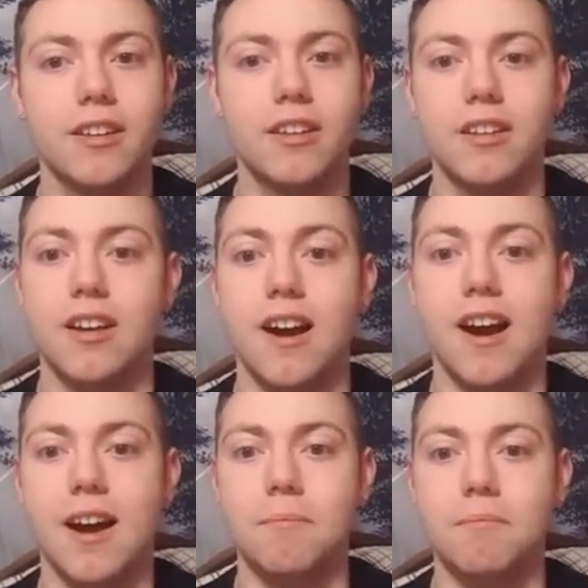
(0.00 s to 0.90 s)
Um,
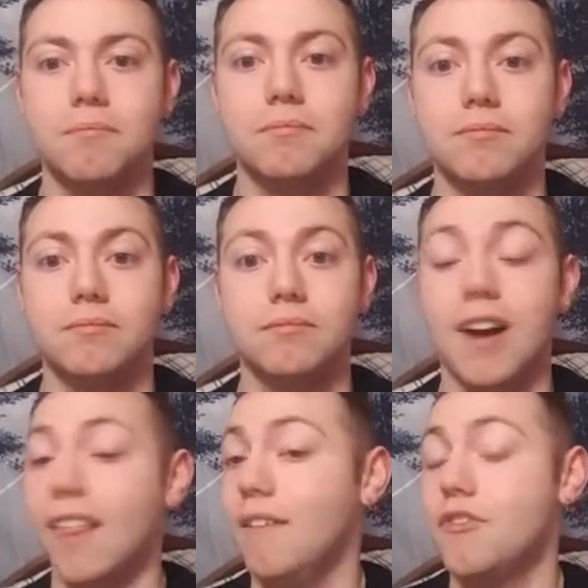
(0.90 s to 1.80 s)
I love
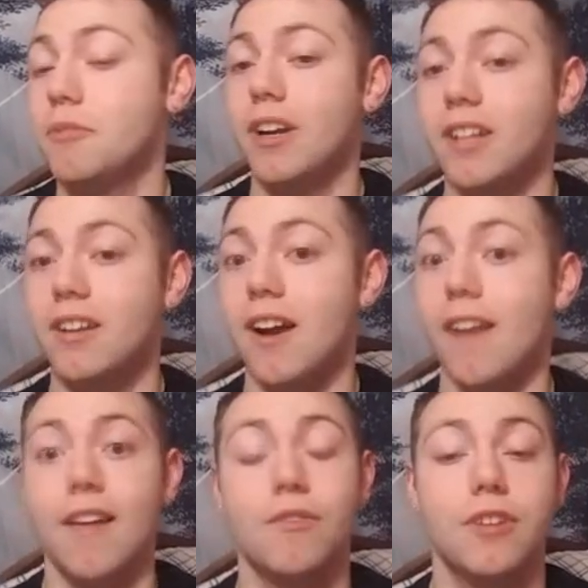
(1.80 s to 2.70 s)
everybody, I love
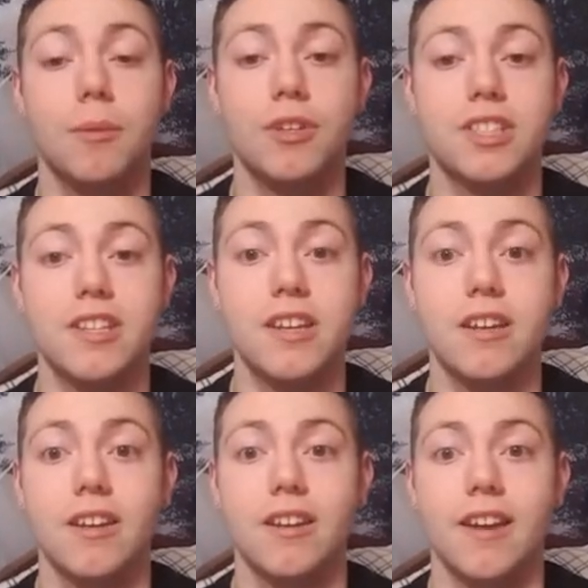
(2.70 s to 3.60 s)
W C,
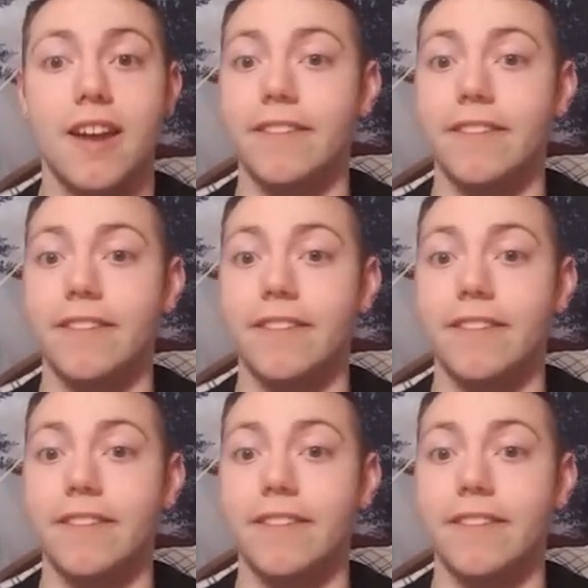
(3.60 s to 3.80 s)
and thanks